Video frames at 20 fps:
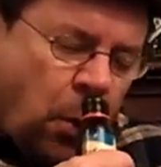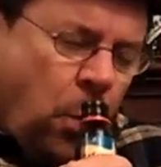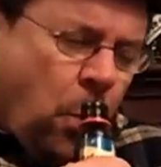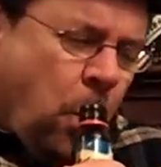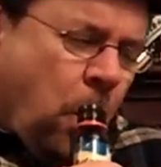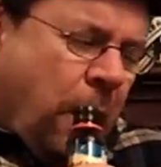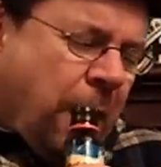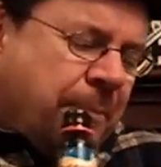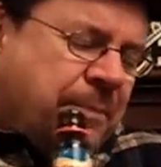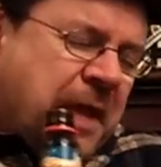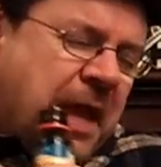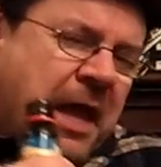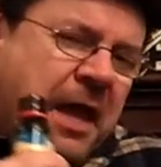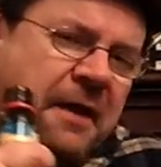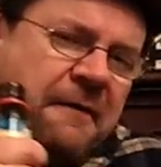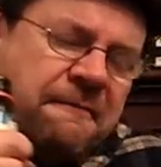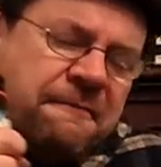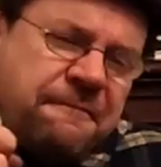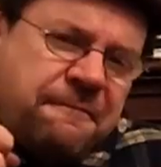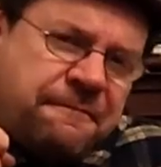Oh,
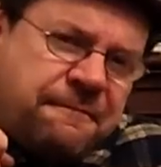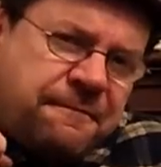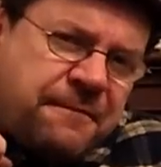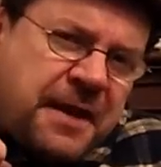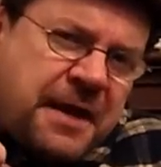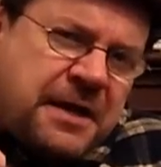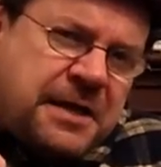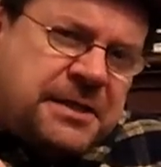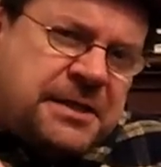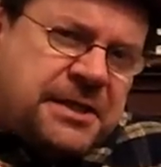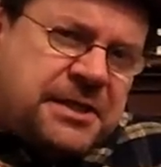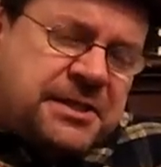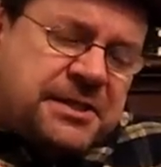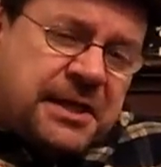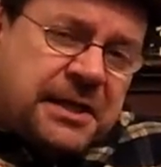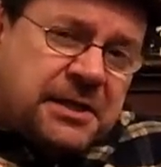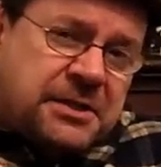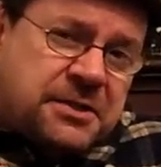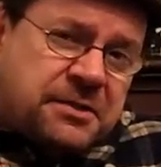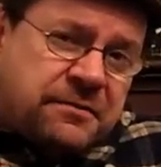very
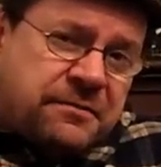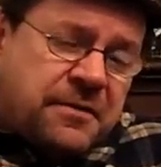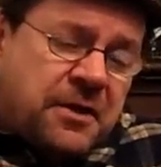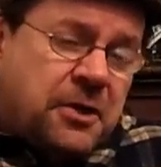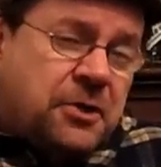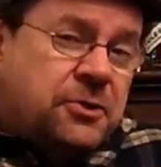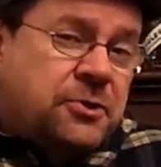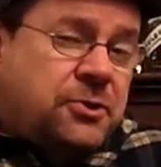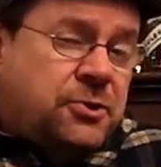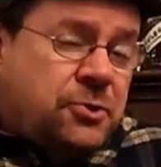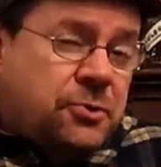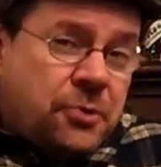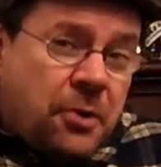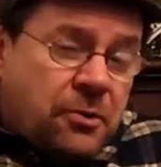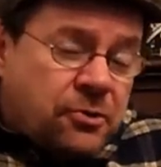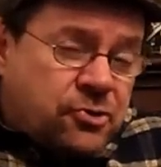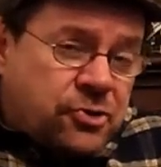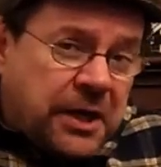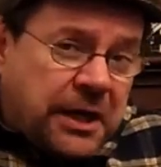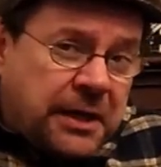distinctive. Do
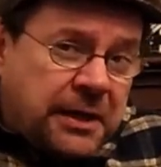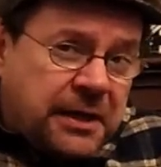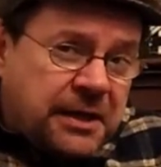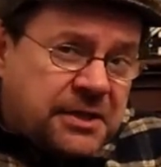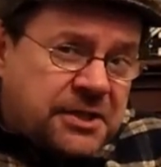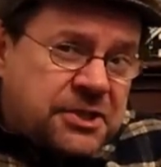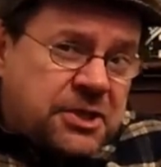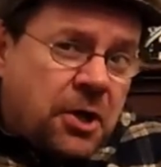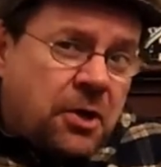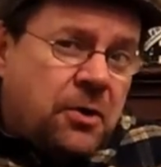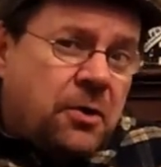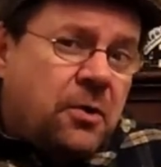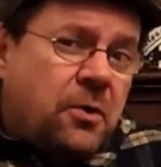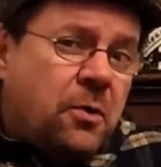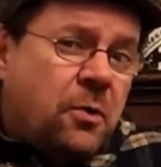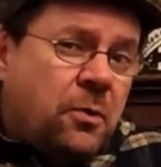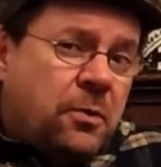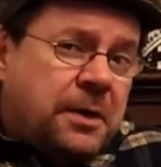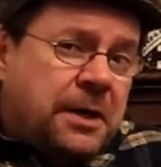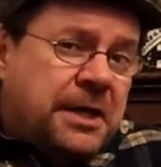not drink it,
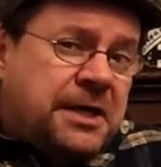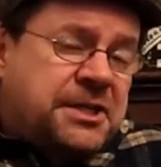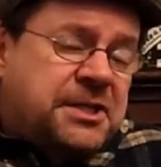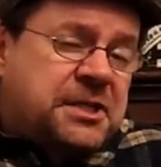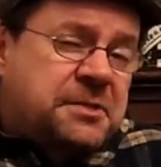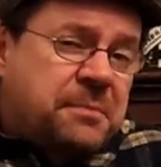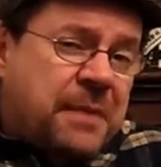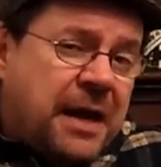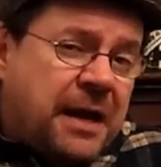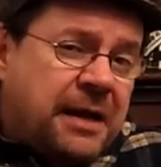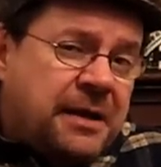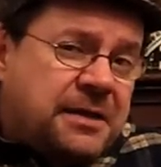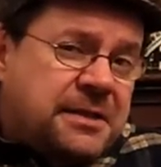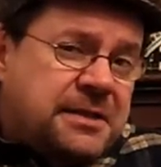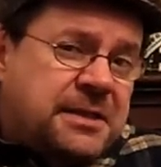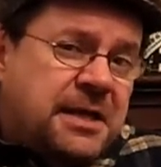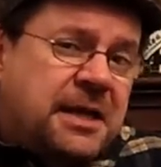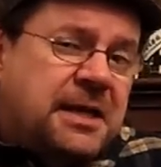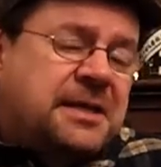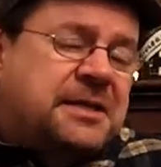only smell
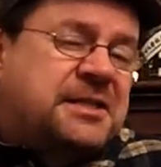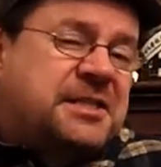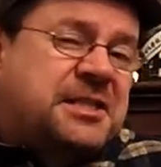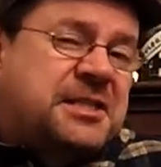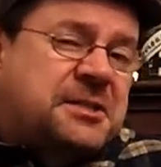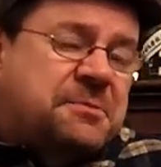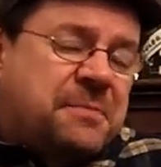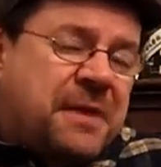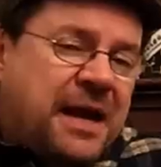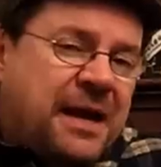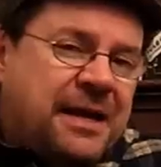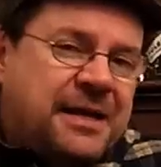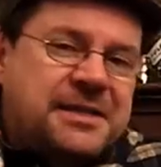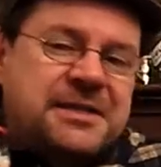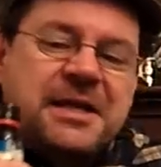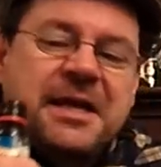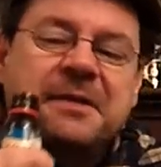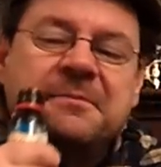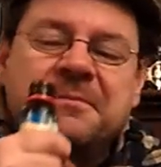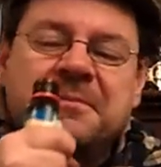it. Smell
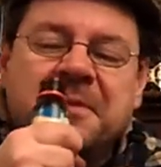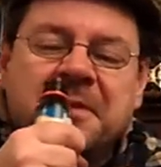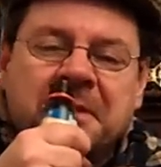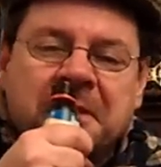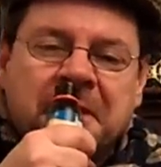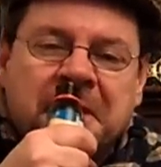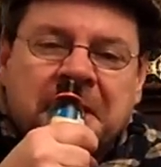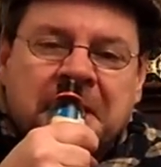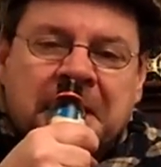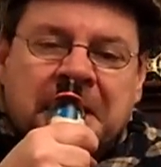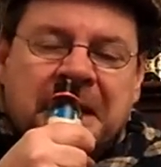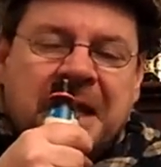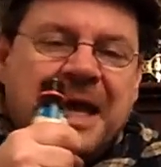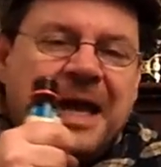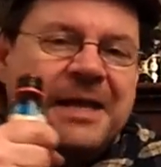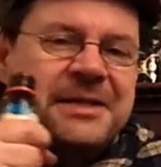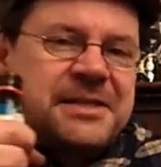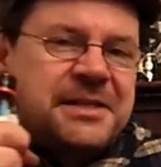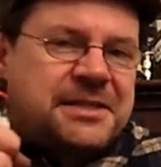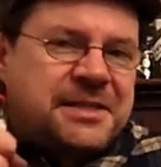it
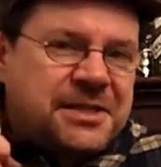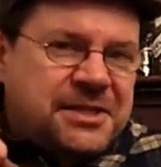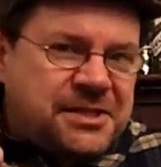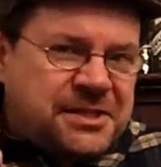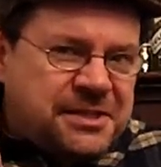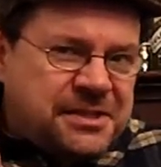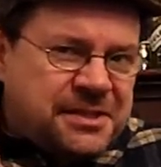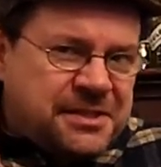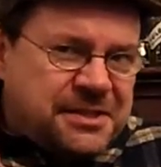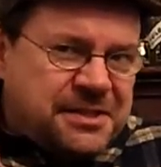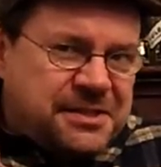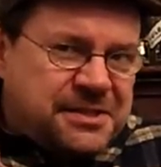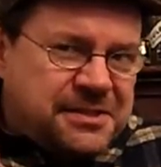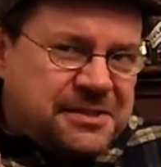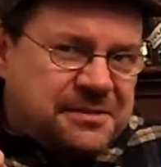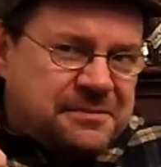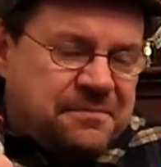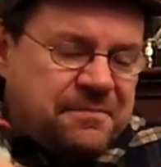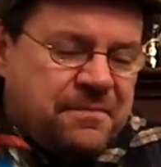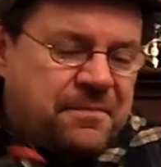at a
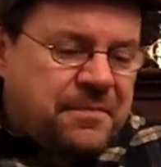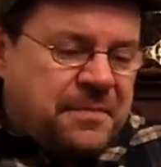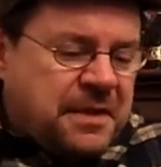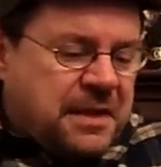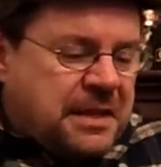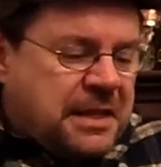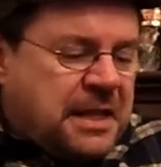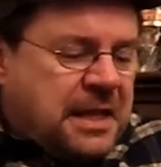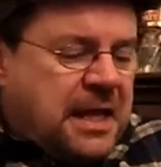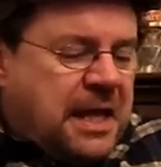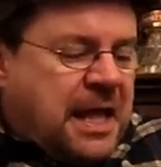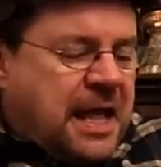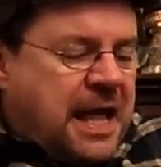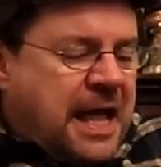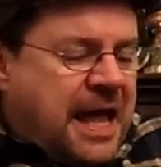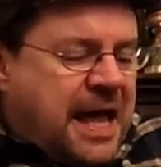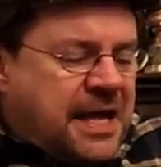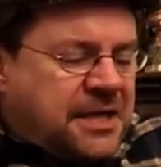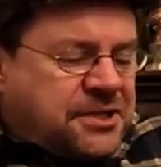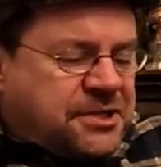distance.
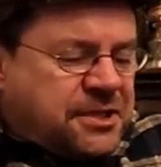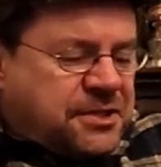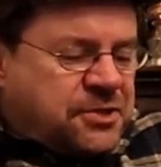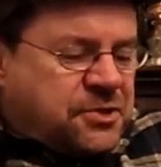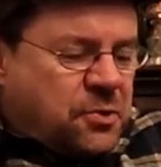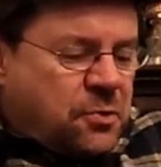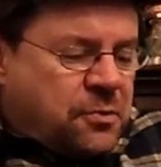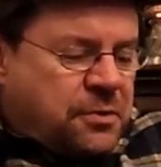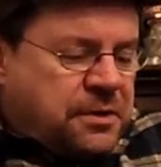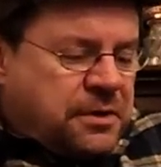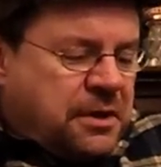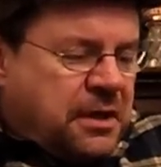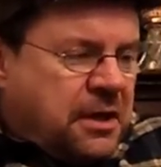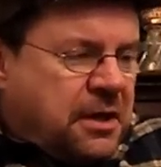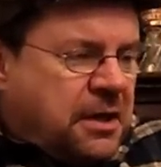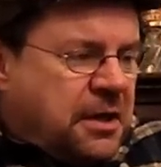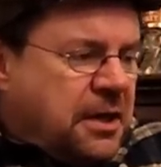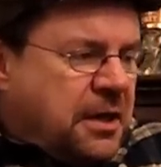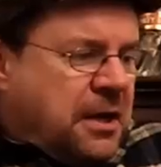Acetone